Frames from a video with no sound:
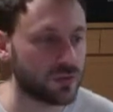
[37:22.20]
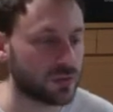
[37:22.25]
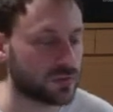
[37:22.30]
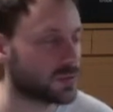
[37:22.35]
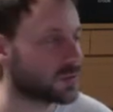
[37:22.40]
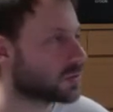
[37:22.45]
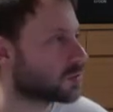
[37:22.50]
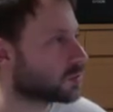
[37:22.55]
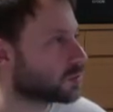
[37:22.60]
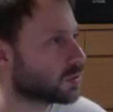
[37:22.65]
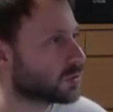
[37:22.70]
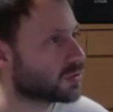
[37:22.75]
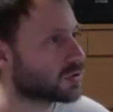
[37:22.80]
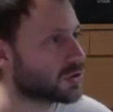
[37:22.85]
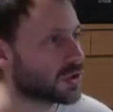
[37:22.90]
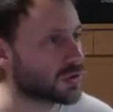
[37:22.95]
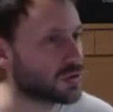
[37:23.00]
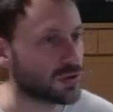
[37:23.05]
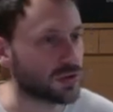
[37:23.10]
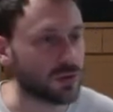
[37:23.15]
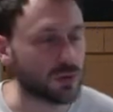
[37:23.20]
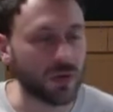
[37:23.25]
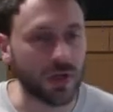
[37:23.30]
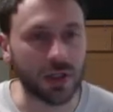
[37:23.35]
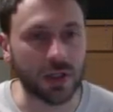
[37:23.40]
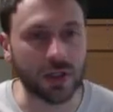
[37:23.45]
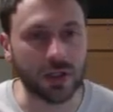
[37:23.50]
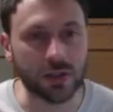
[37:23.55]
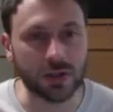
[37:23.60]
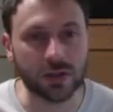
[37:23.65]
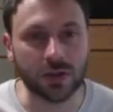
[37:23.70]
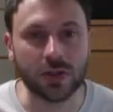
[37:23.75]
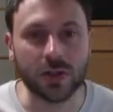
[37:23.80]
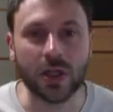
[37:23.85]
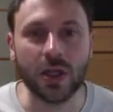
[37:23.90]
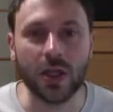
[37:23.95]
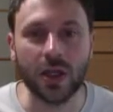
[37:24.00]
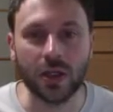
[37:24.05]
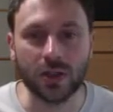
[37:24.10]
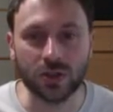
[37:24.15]
not Czechoslovakia, like
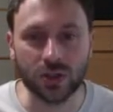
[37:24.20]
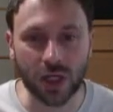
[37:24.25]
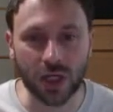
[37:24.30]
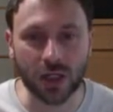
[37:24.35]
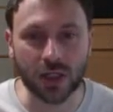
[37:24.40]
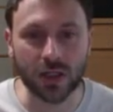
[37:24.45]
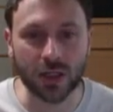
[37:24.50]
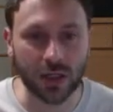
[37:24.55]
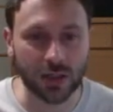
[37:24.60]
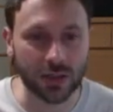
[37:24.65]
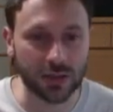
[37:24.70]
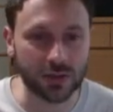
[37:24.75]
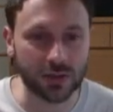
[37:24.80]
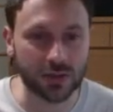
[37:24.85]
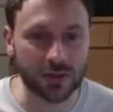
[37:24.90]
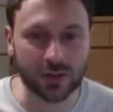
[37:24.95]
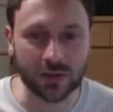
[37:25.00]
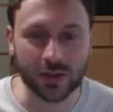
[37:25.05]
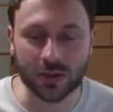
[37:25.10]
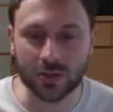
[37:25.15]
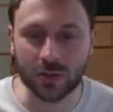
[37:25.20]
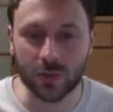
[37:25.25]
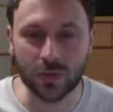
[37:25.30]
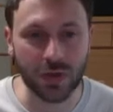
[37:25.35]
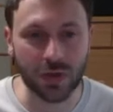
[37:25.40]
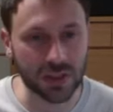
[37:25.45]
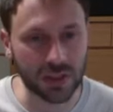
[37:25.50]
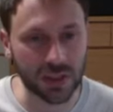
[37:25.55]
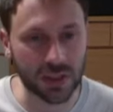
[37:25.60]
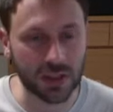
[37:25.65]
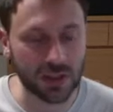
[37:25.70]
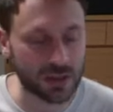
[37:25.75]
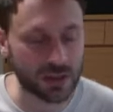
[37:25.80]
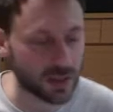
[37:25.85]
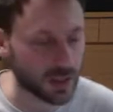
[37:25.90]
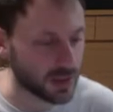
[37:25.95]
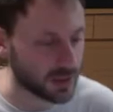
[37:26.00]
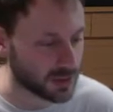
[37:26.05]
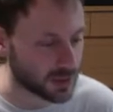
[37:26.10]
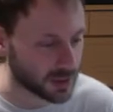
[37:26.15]
Czech and Slovenia,
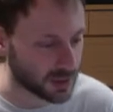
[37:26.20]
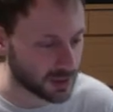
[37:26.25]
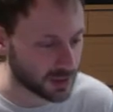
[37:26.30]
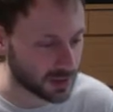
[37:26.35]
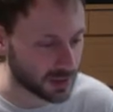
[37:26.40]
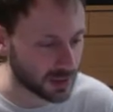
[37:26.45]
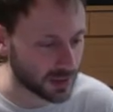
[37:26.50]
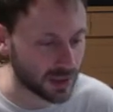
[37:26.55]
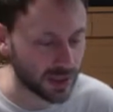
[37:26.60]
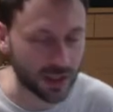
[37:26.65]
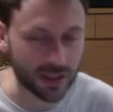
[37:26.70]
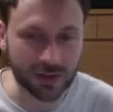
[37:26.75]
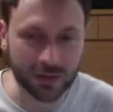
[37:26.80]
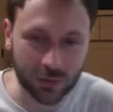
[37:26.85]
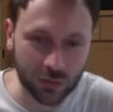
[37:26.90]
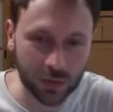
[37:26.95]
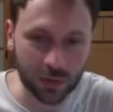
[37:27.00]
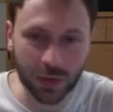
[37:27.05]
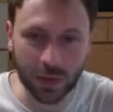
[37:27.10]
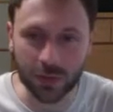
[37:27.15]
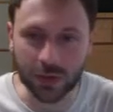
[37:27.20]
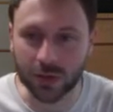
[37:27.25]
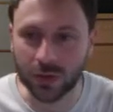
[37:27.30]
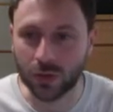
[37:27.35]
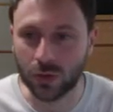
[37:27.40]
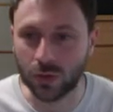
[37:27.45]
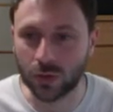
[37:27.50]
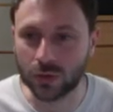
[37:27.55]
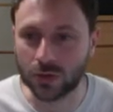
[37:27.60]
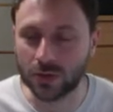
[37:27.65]
I think. I still remember the old